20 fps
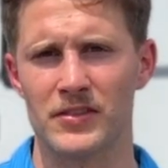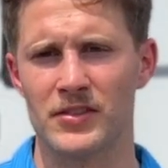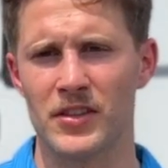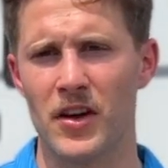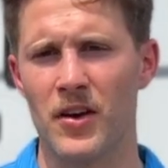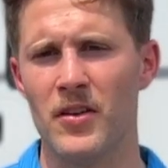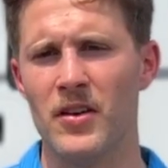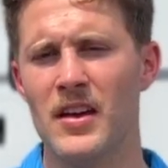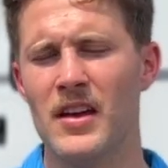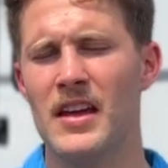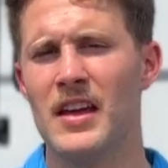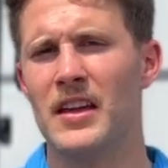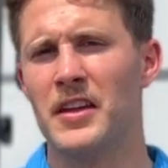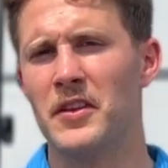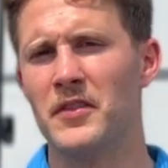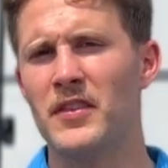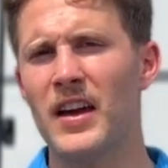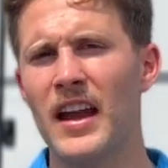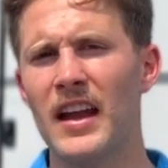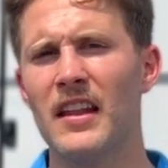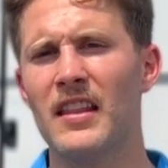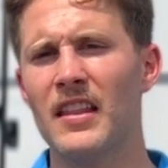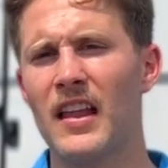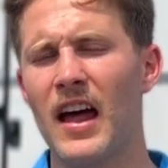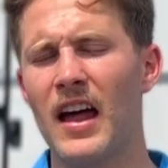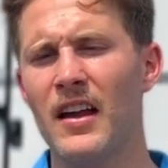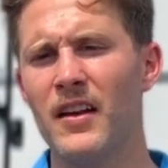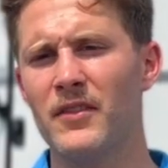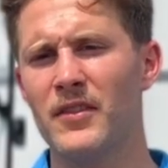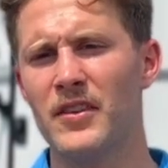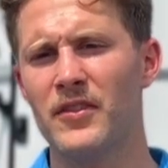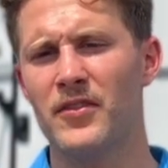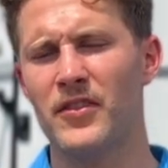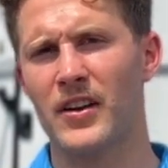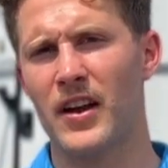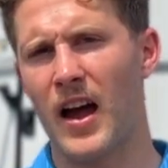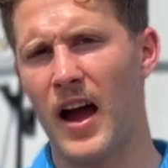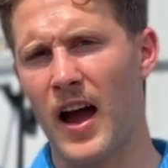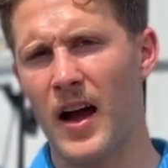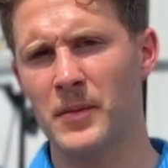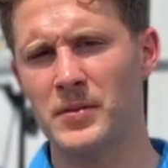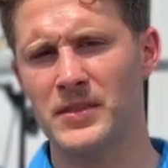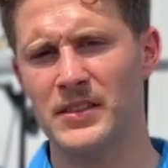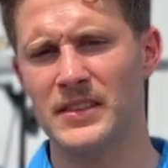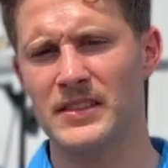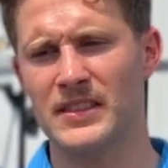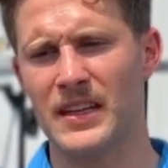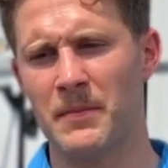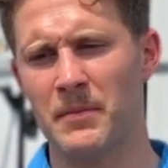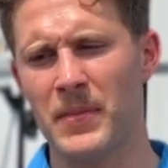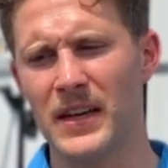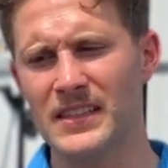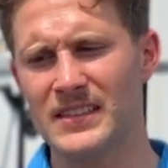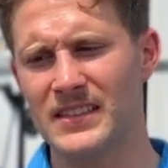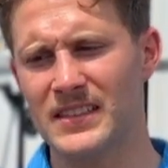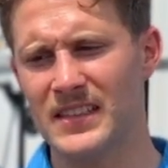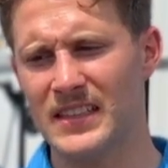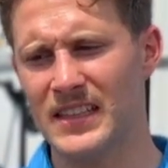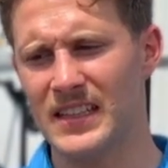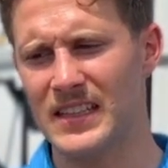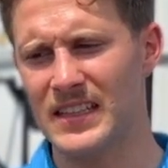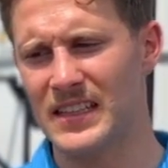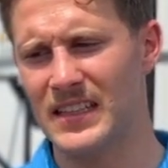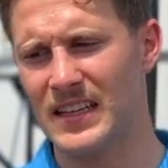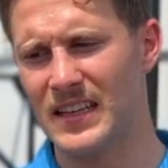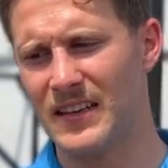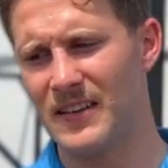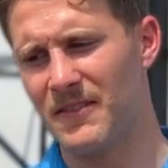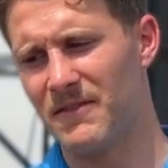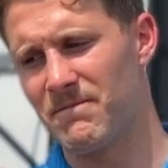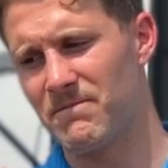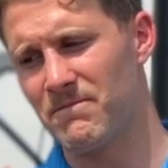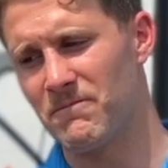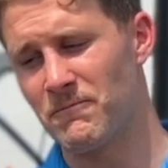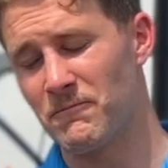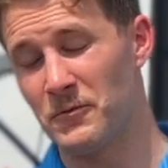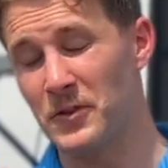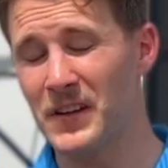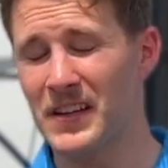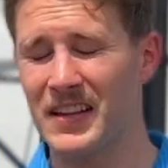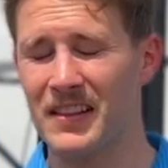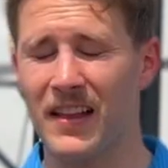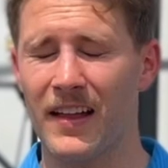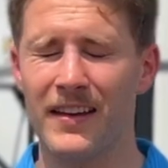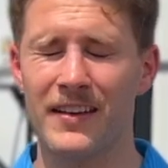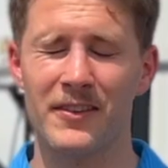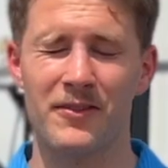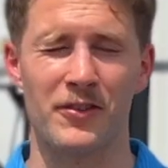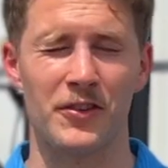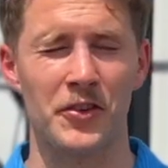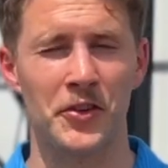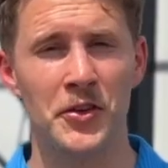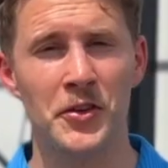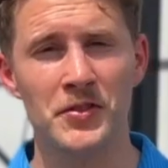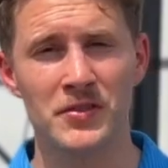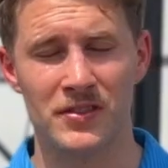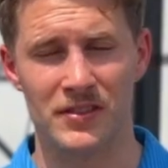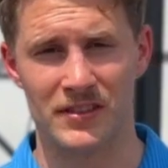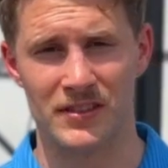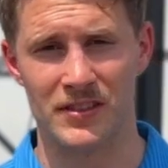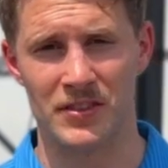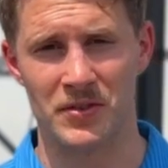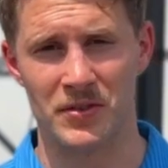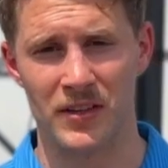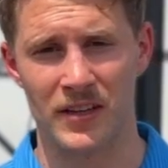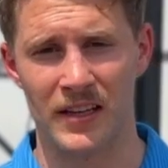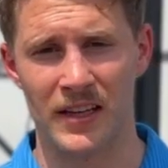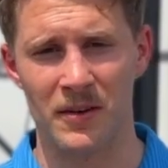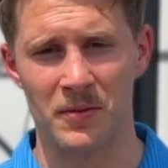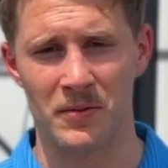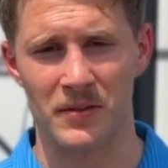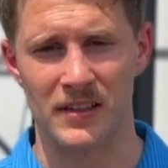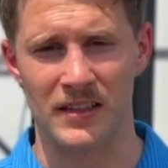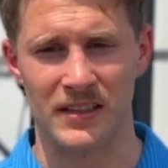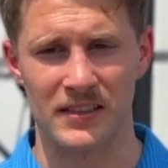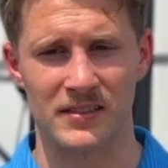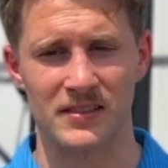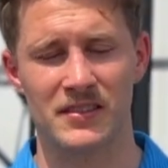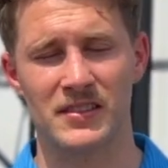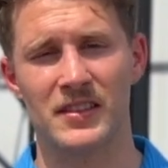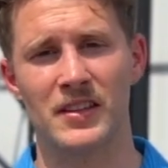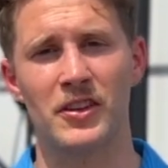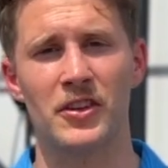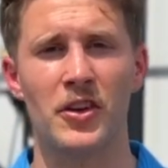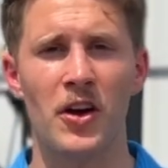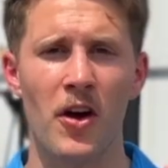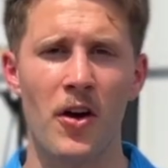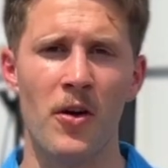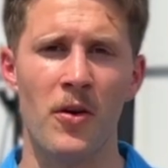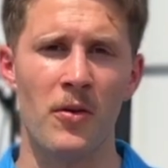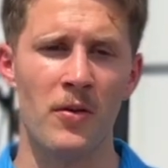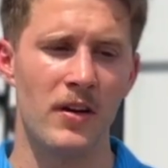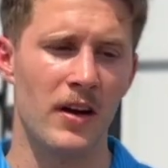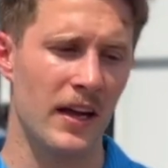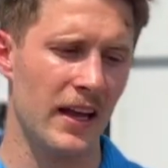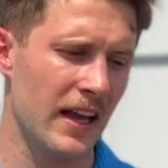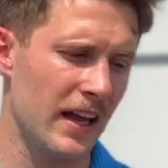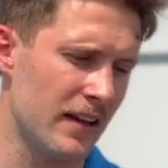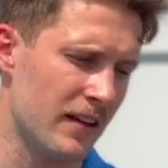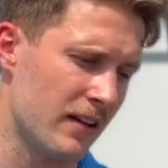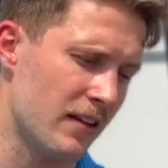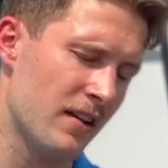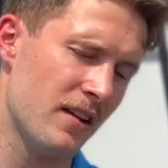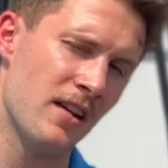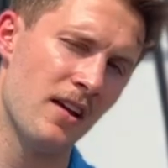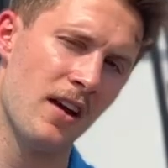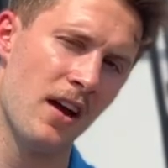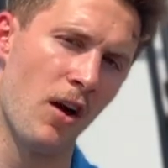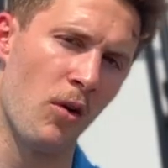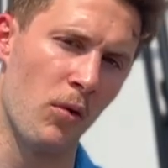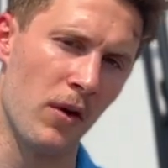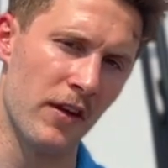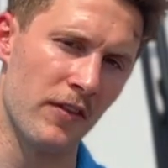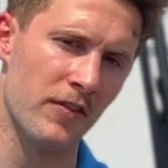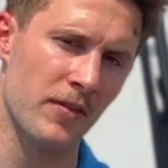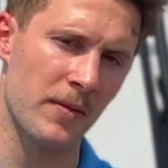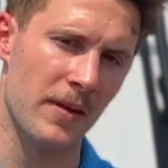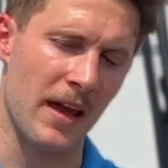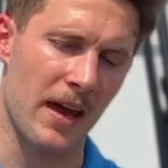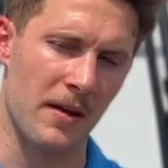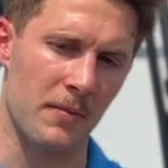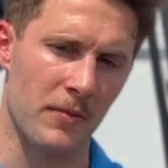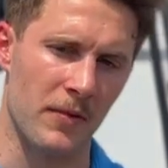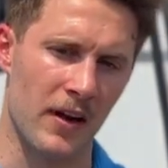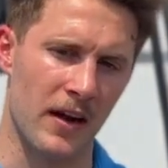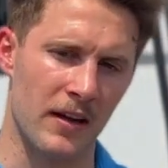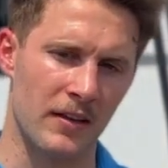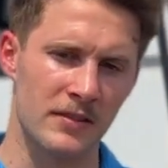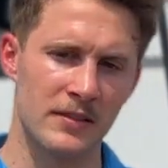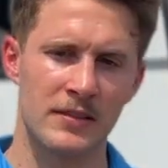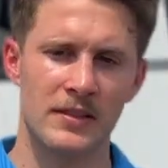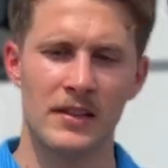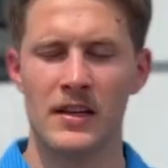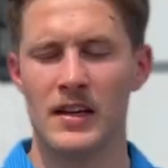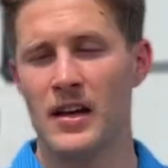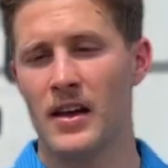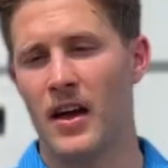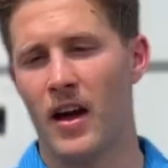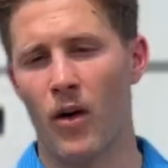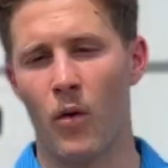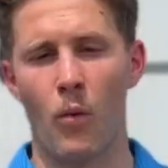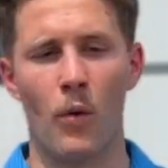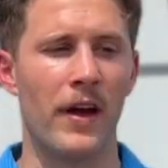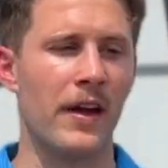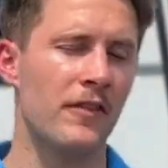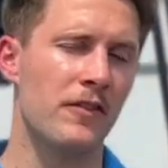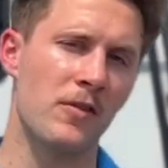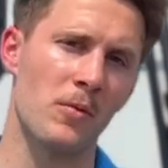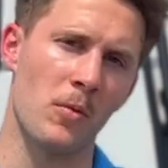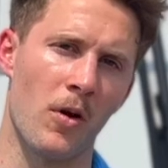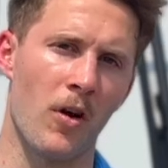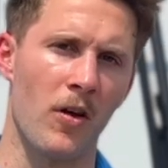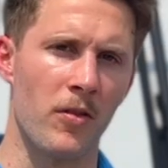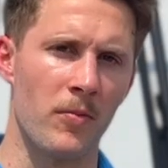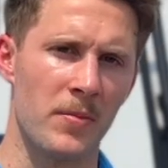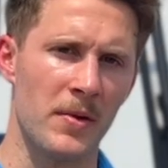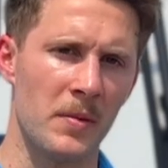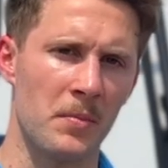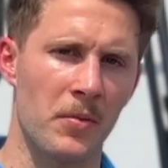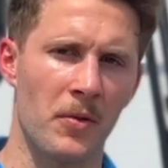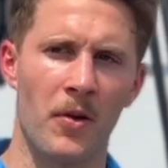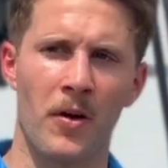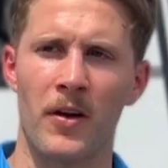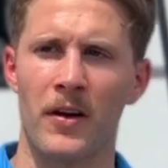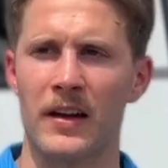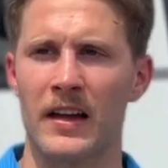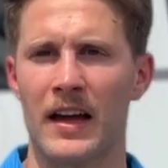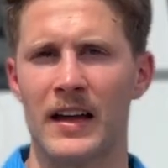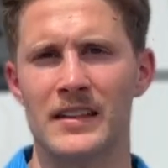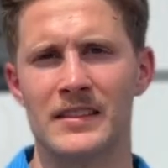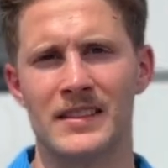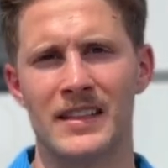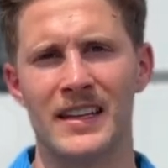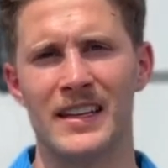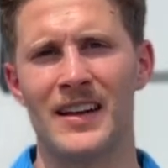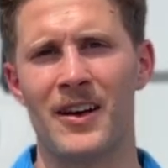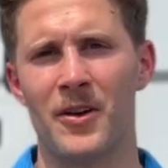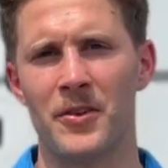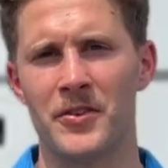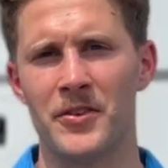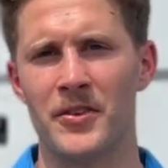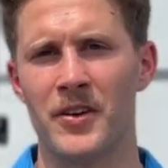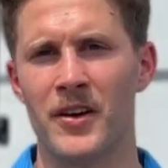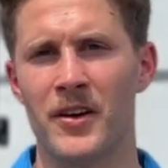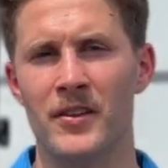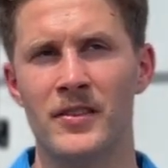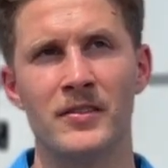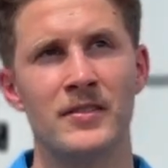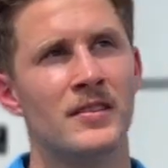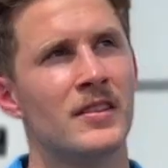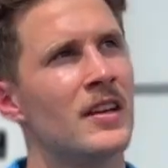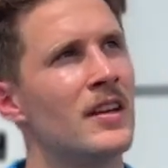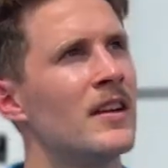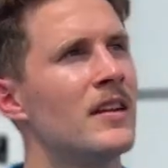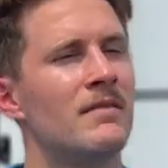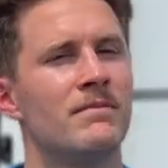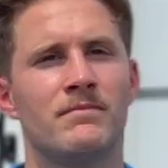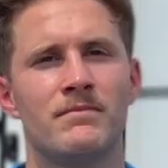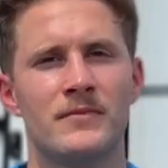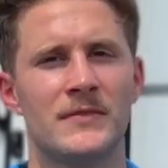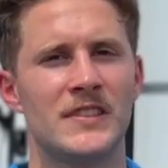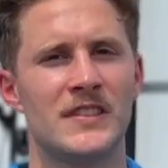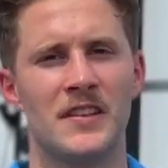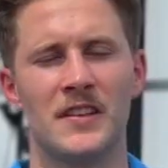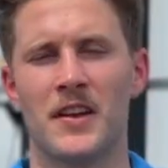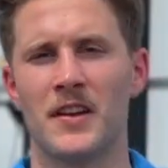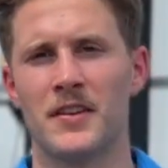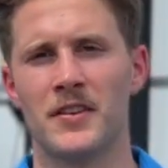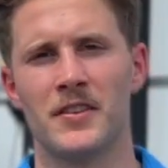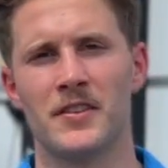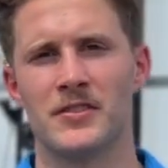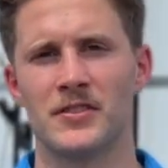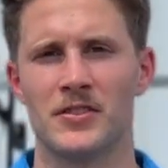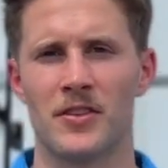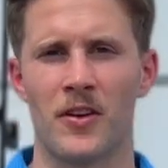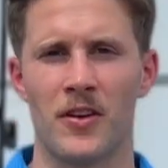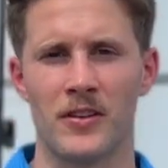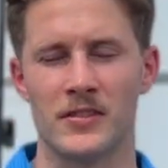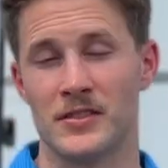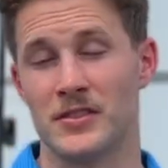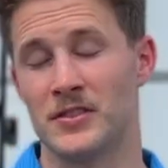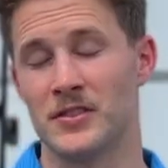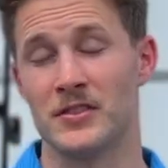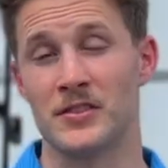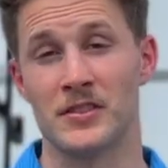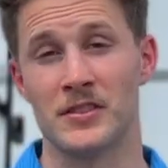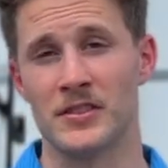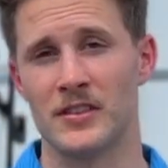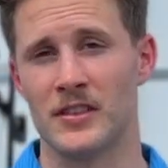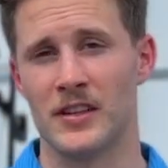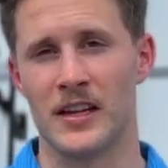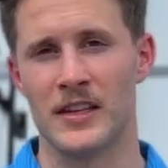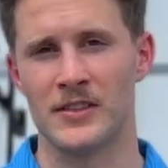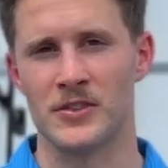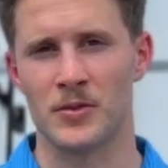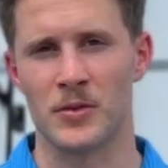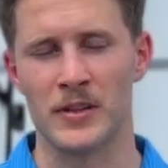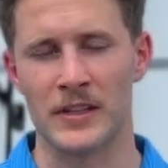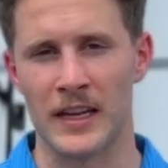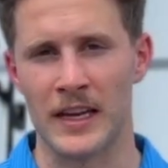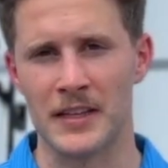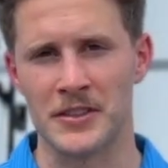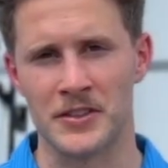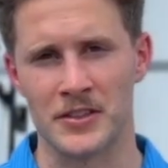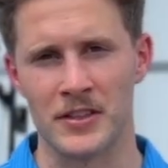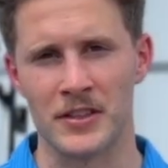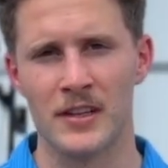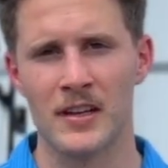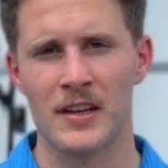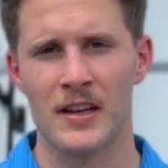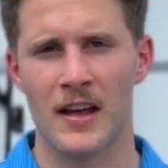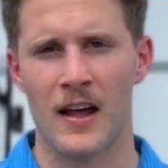So you've got a lot of different options, and basically, really a lot of different uses that you can get with these to go again away from campgrounds, away where all the people are, and kind of just get on your own sit under the stars and just in, enjoy nature.